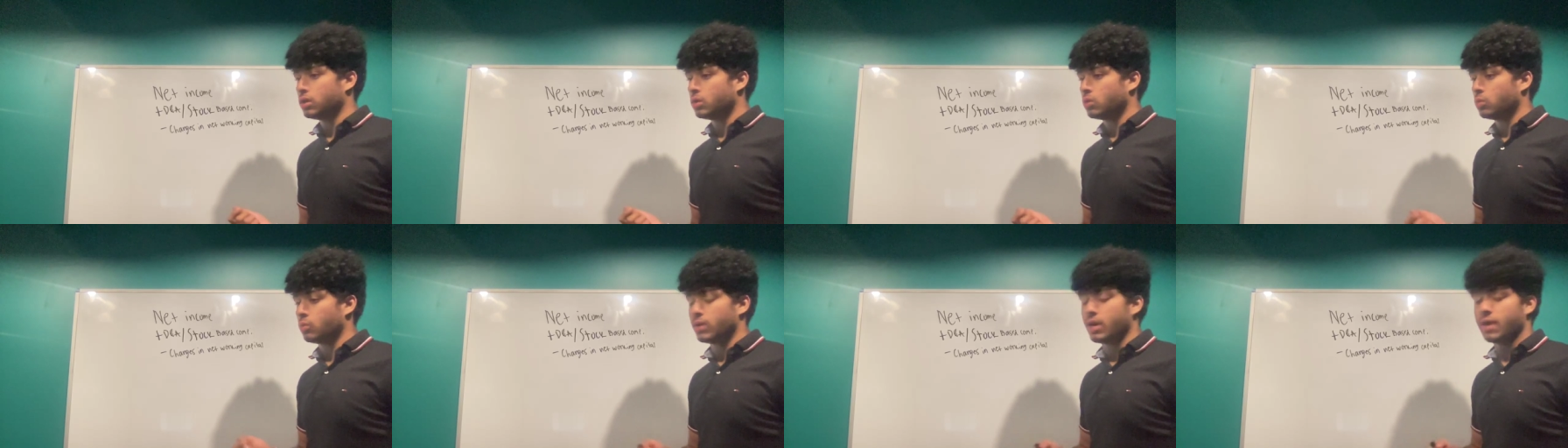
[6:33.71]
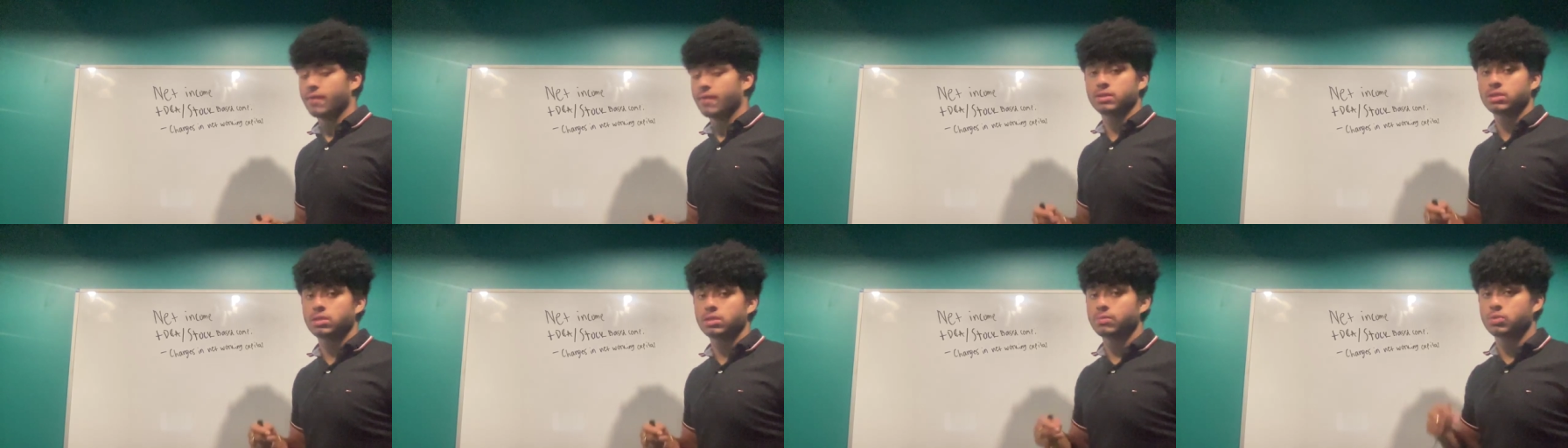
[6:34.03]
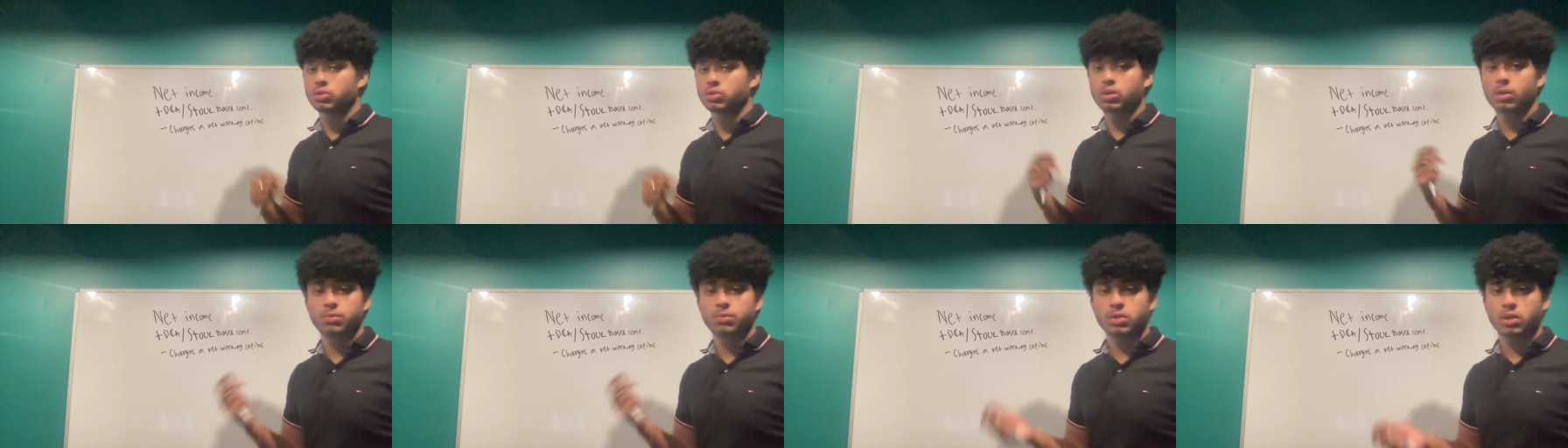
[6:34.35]
we have a
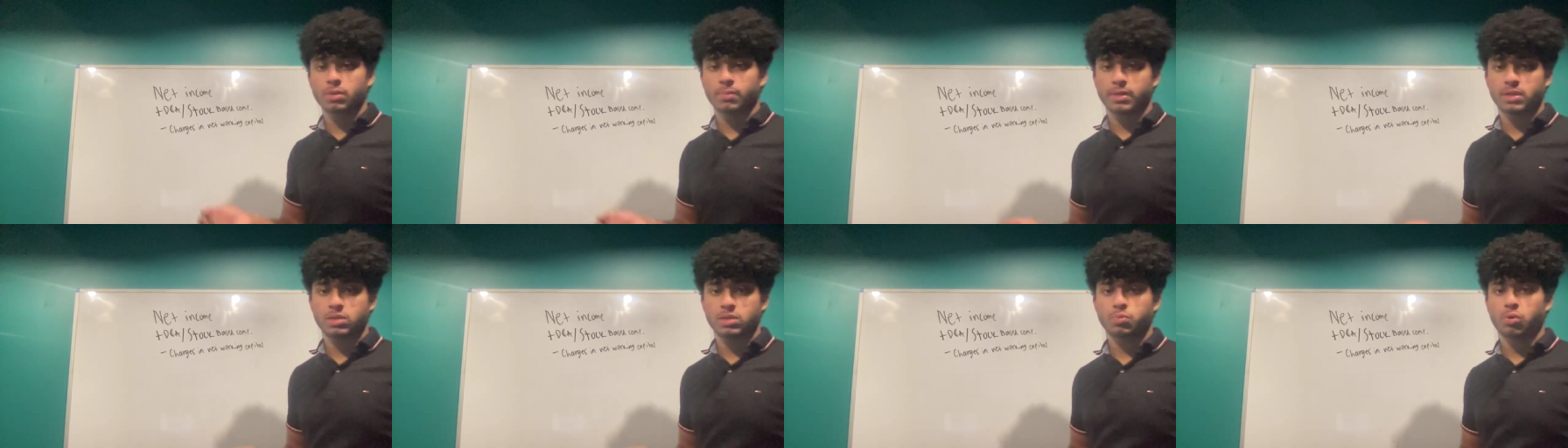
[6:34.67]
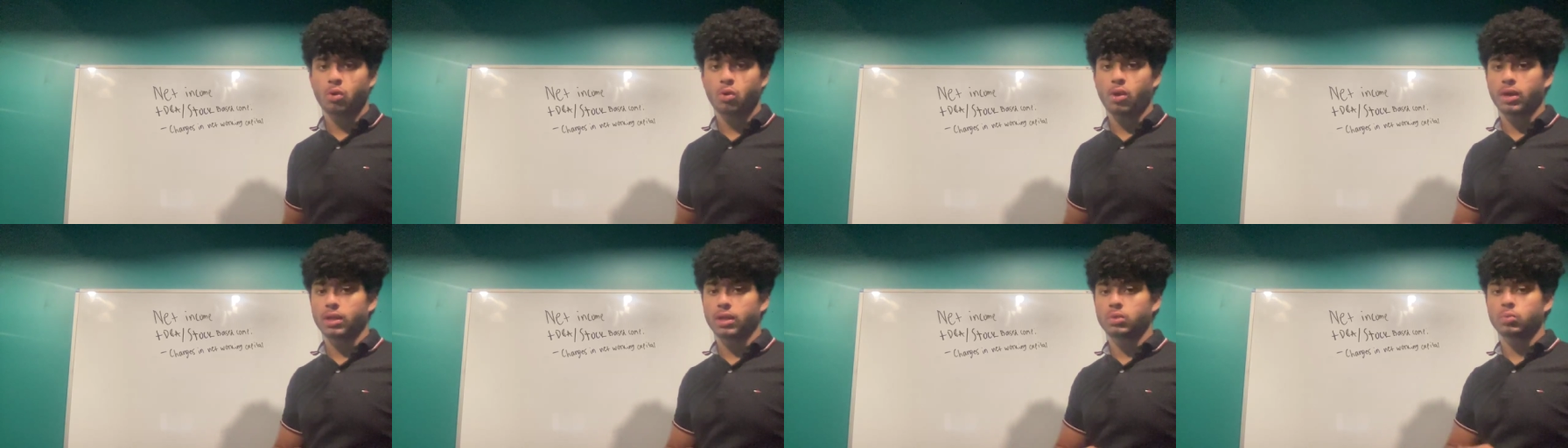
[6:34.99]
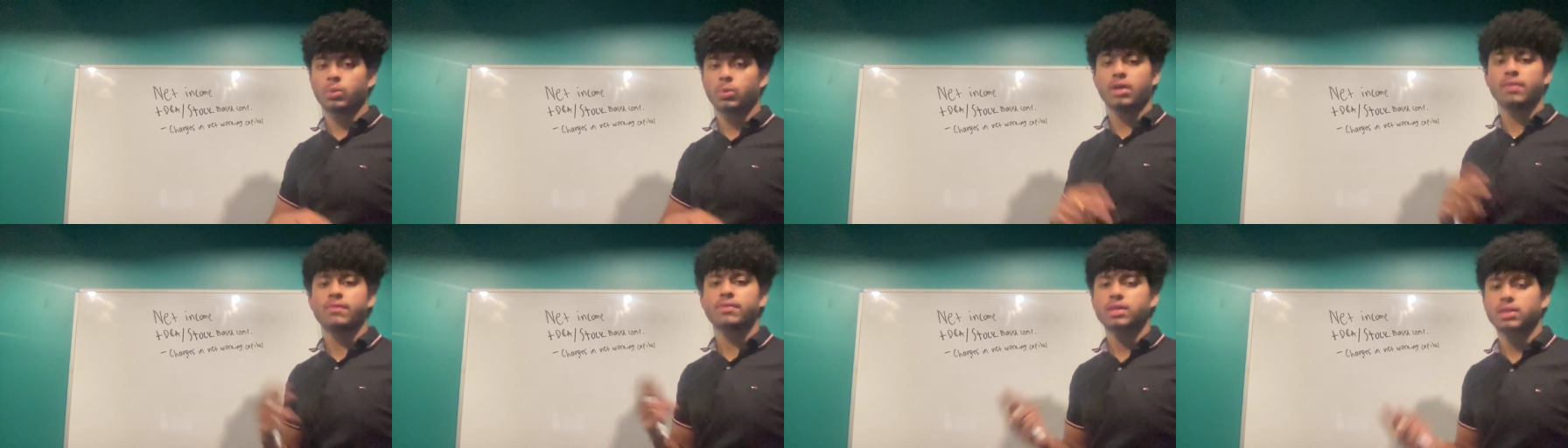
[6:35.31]
subscription-based product,
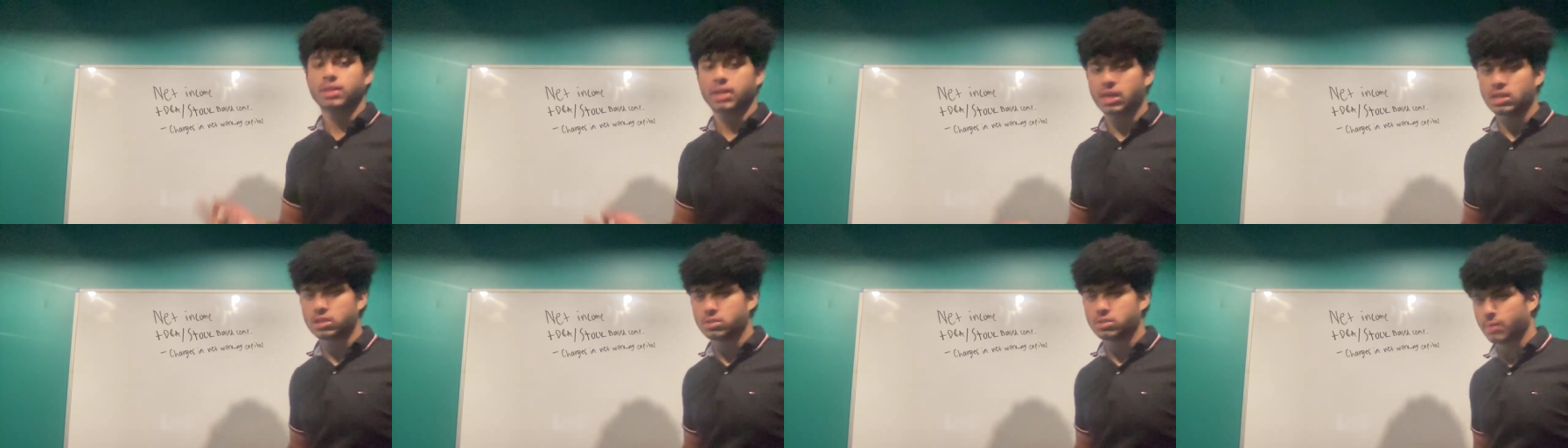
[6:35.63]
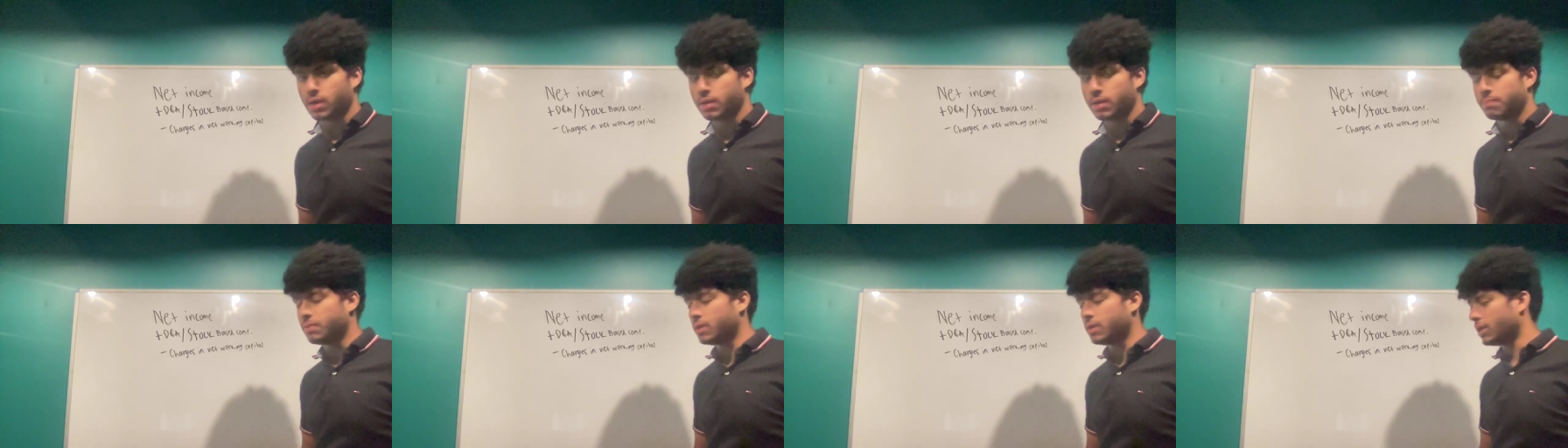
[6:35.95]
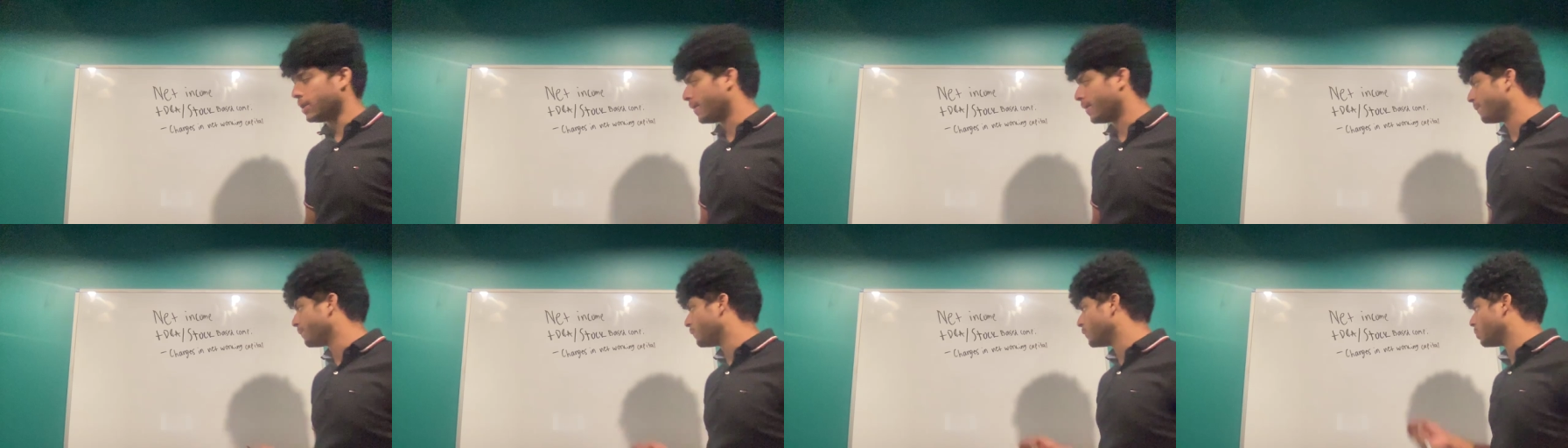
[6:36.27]
whatever the case might
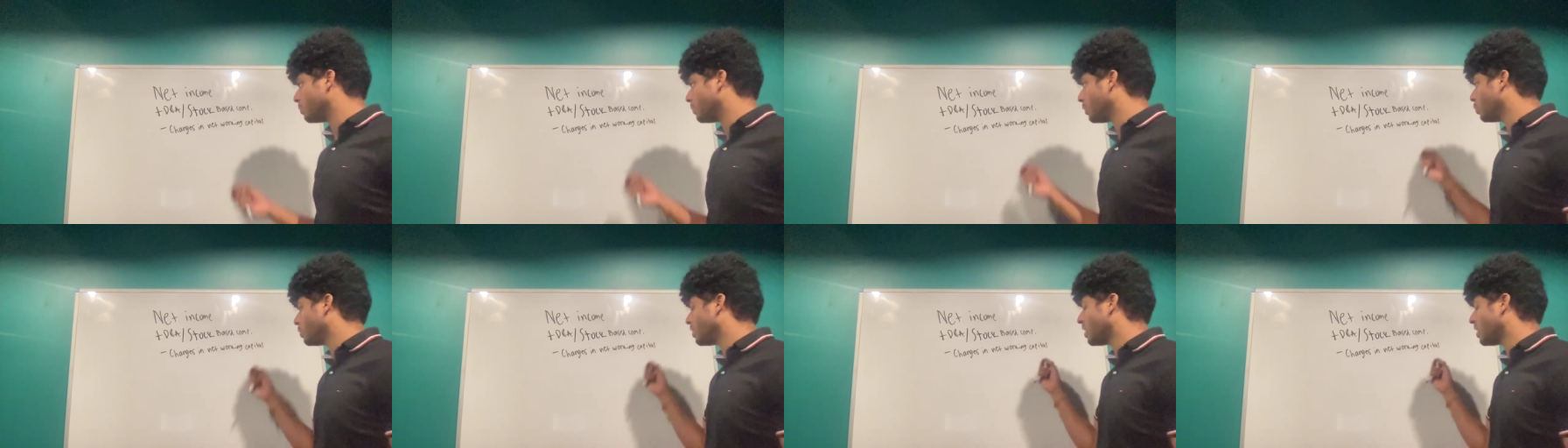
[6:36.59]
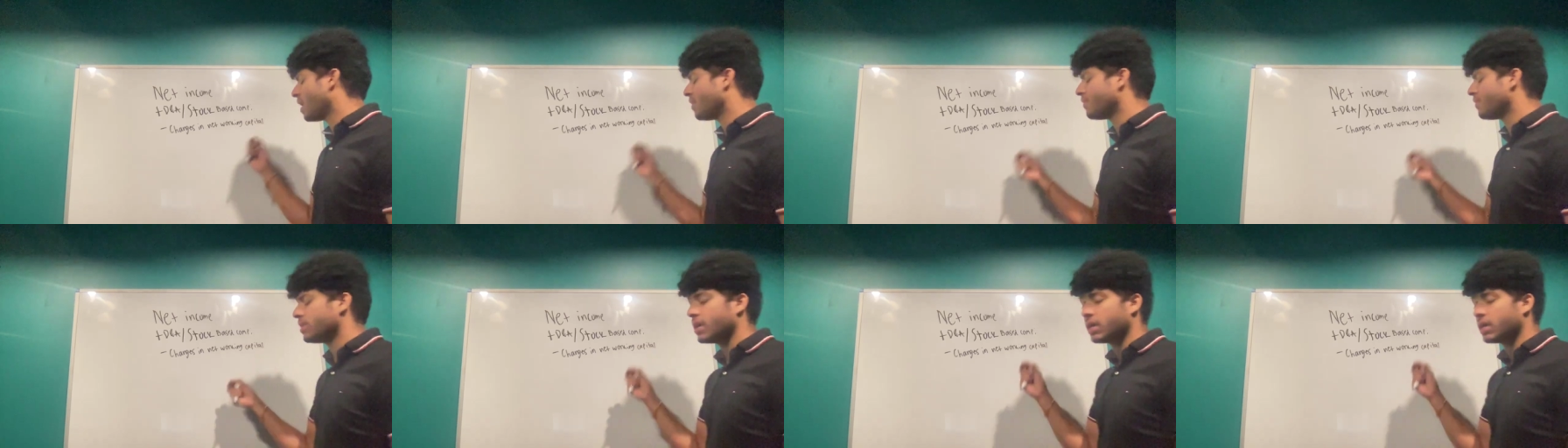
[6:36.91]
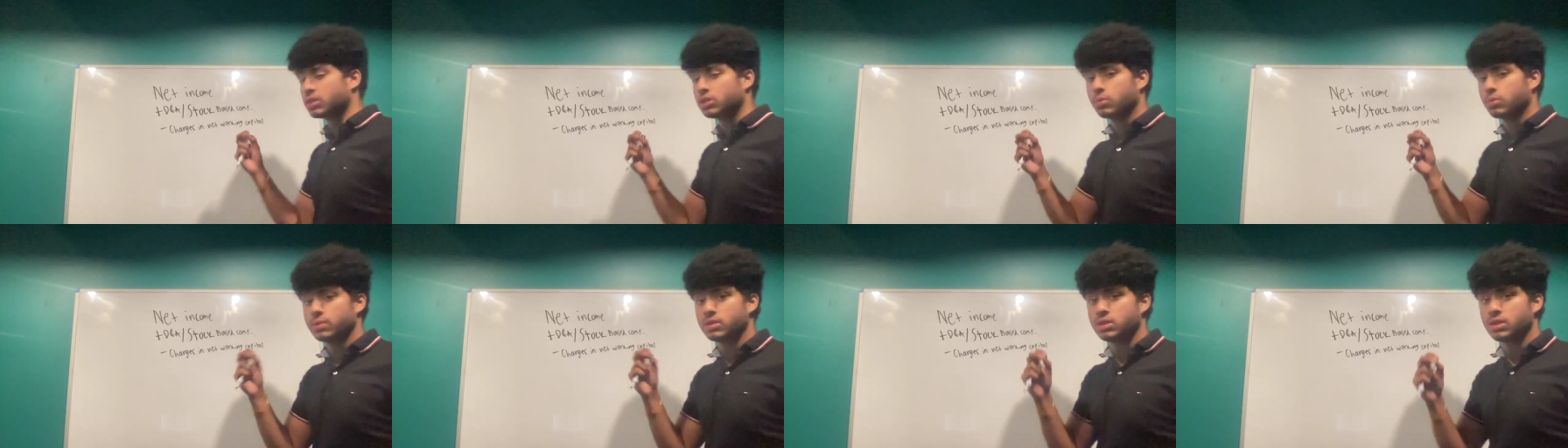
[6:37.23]
be, but we haven't
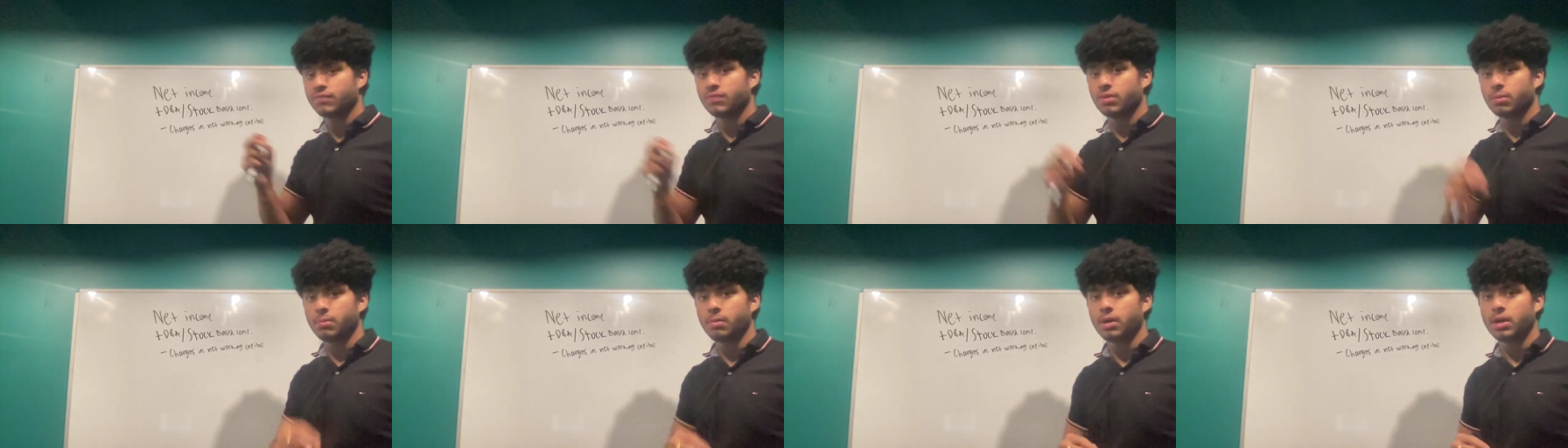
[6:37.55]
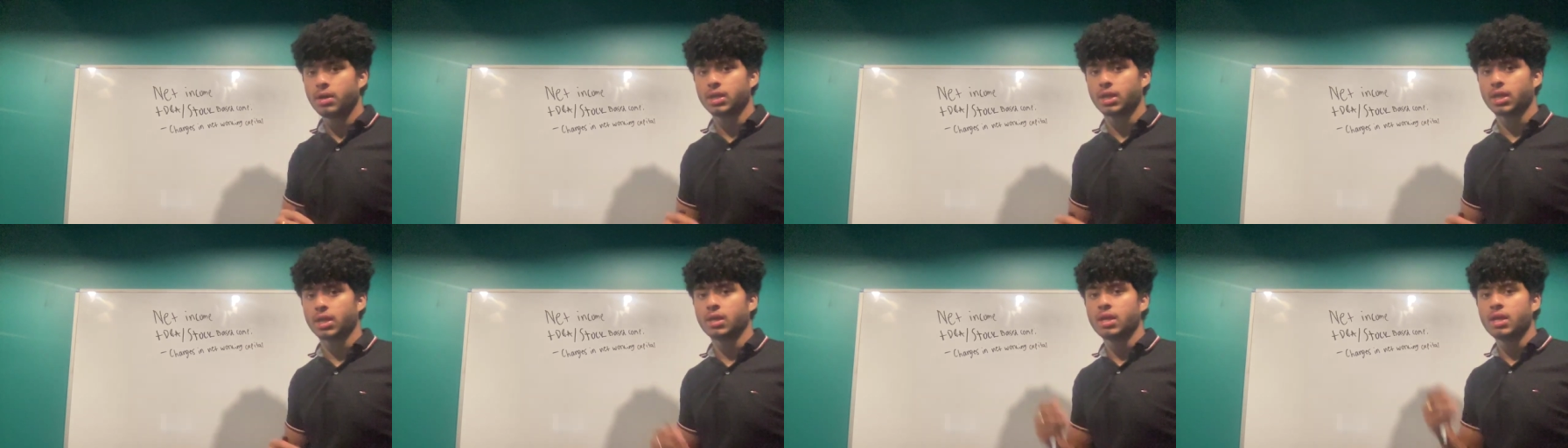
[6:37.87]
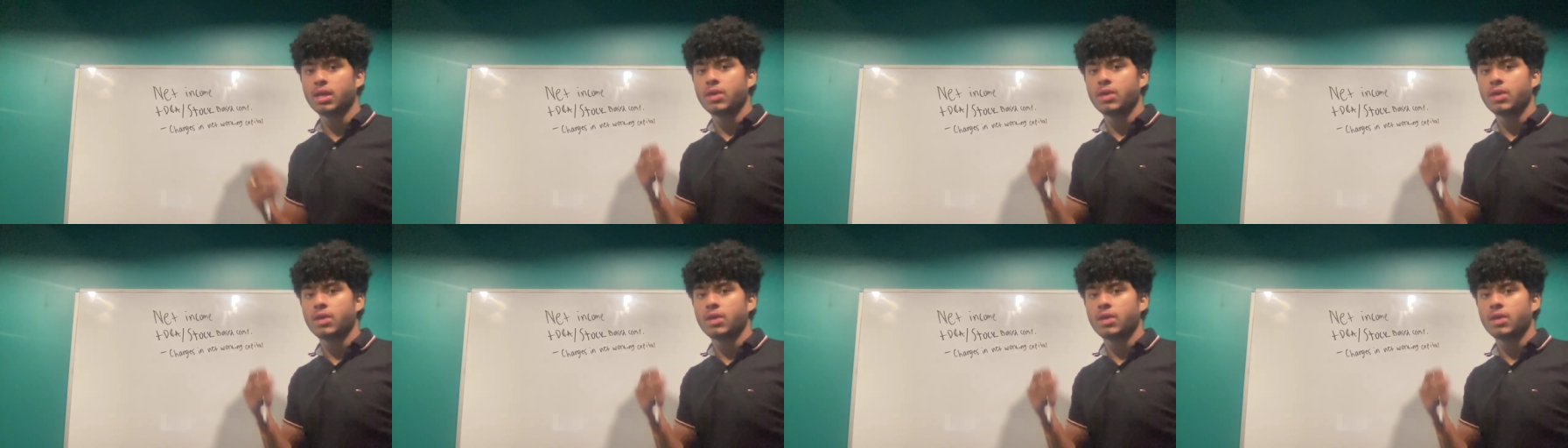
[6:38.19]
actually received the money,